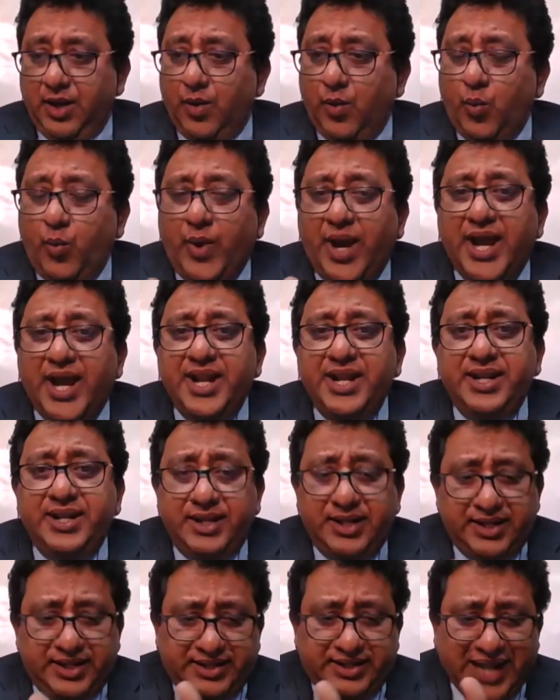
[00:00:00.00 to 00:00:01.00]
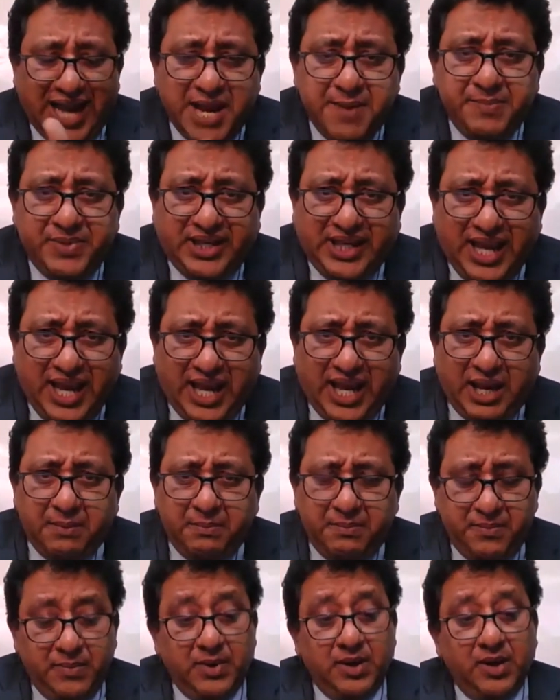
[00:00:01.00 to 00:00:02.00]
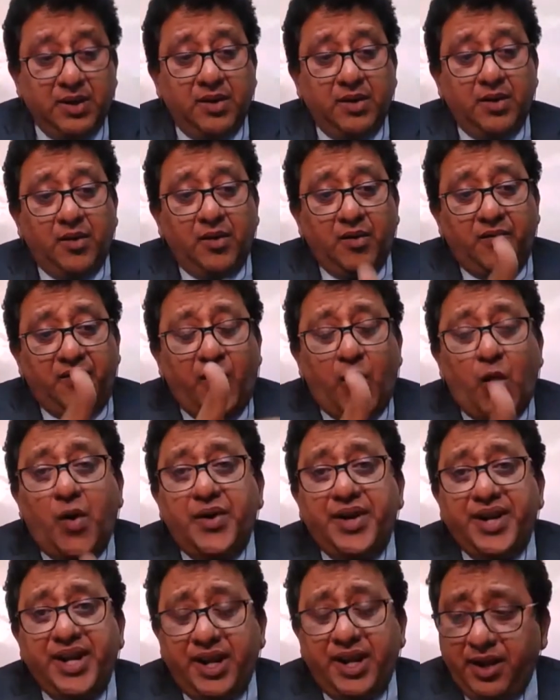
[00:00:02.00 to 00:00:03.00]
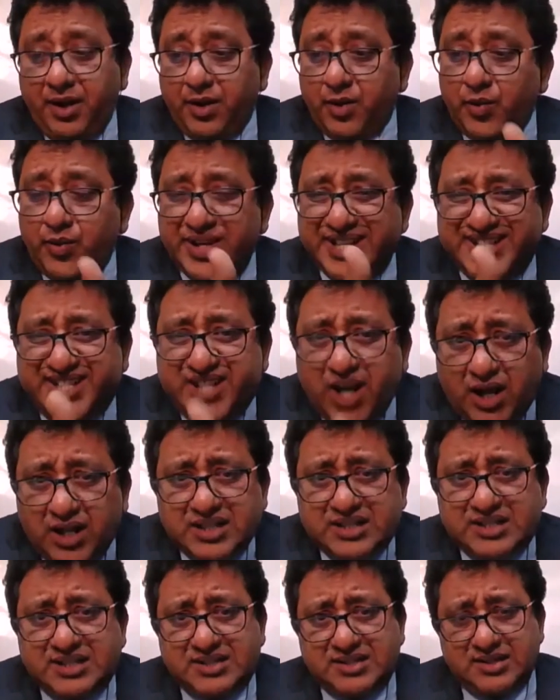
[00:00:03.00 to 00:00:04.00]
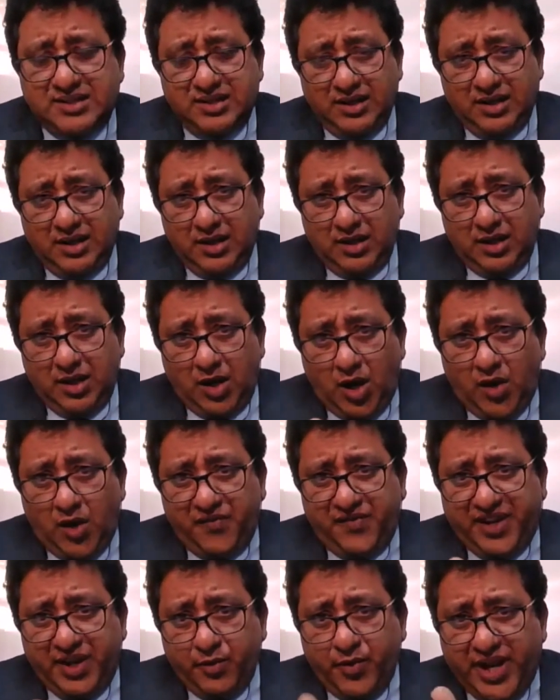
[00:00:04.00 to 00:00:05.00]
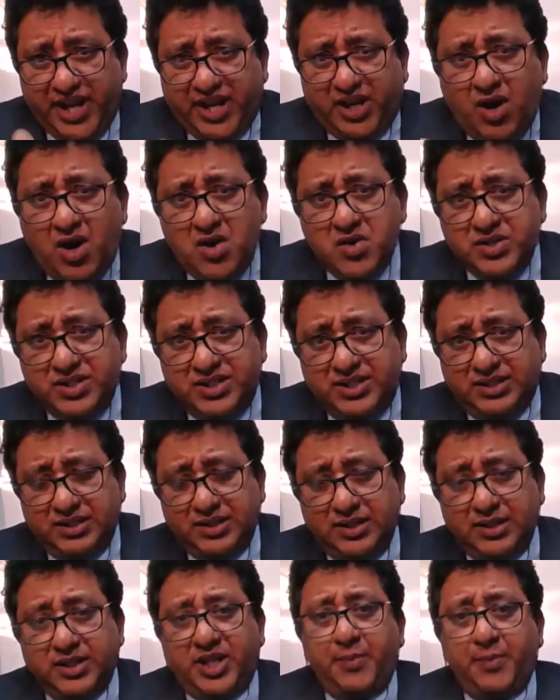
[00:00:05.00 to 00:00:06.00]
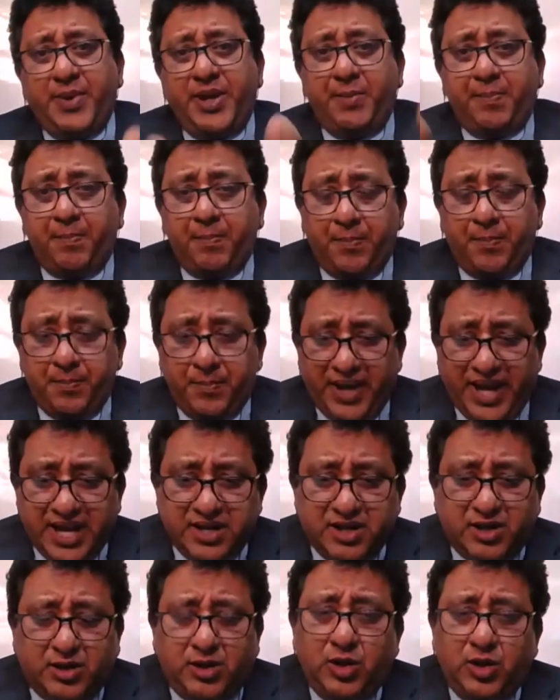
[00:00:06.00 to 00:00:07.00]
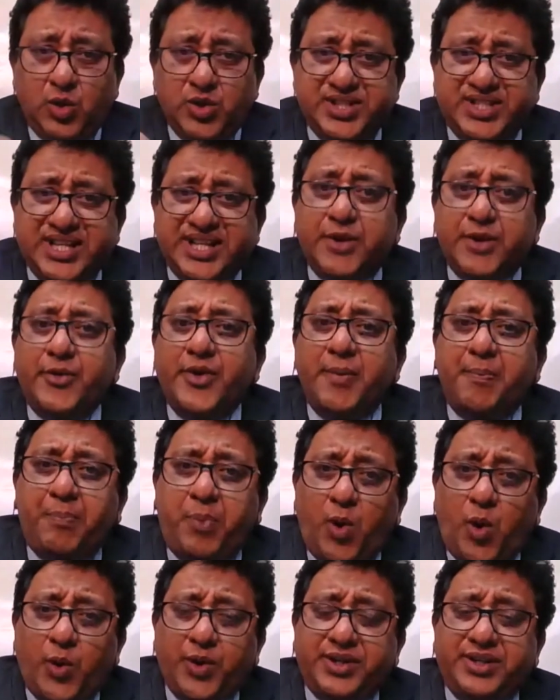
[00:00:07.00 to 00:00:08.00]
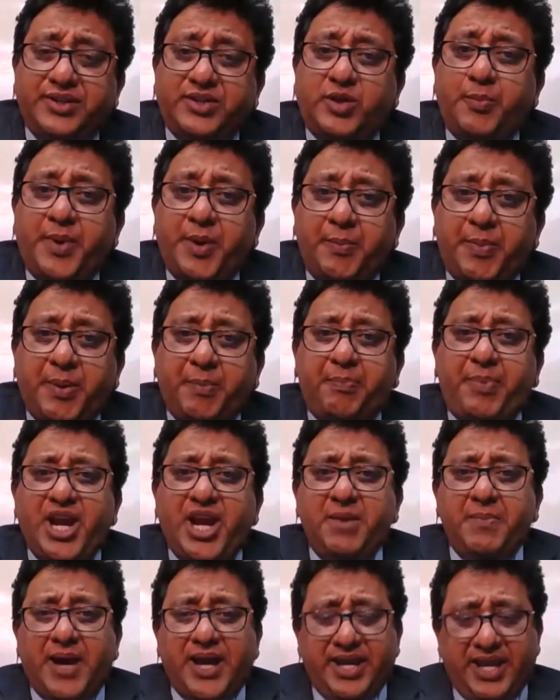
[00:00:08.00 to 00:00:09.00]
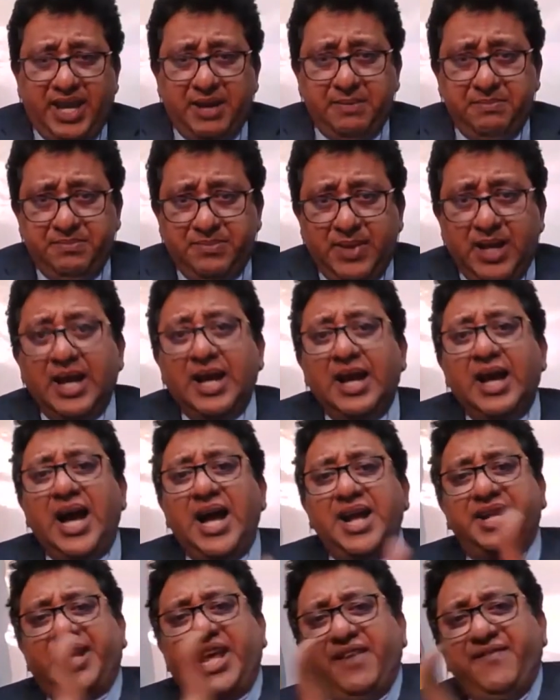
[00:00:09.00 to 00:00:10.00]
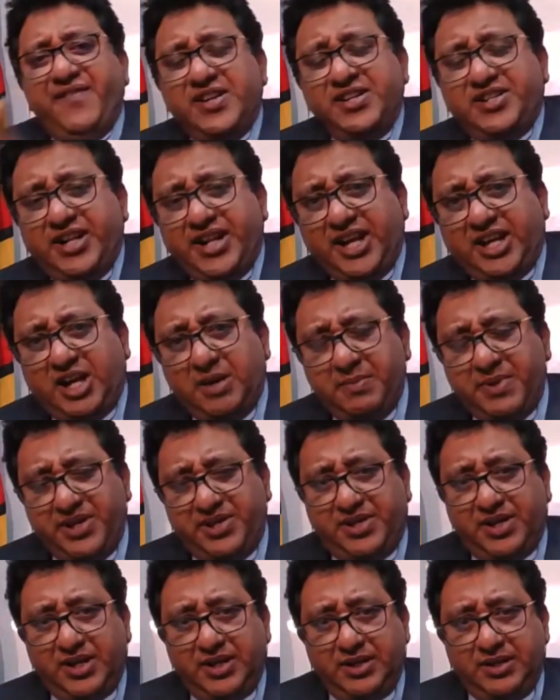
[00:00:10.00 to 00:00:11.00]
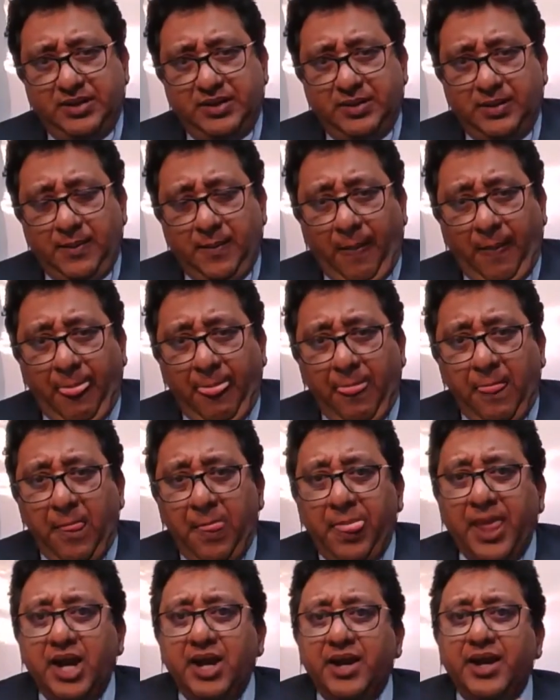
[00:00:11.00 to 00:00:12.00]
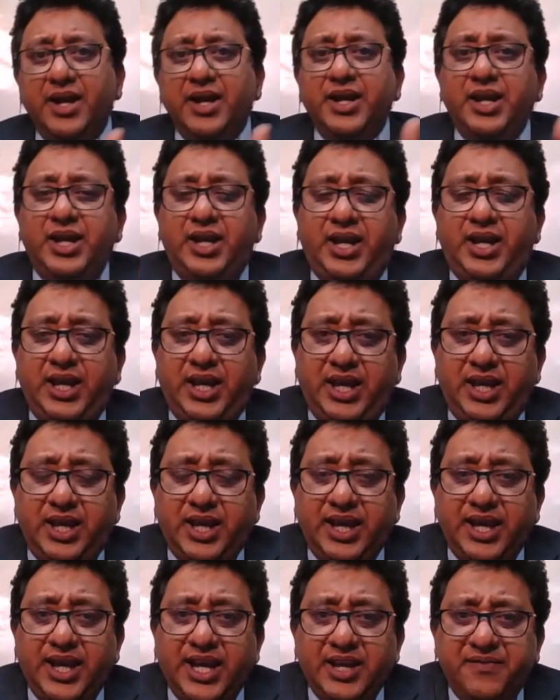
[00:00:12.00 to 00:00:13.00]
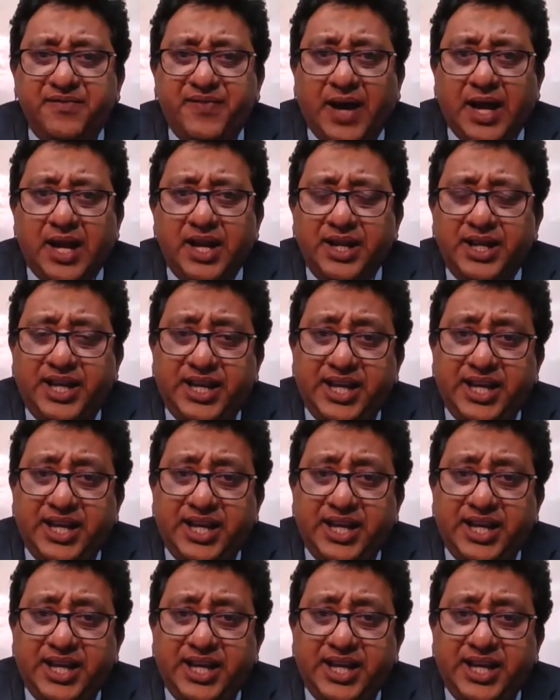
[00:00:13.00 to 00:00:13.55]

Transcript: When time came for the results of the recount to be enclosed in a report to be prepared by him and given to the commission, he gave a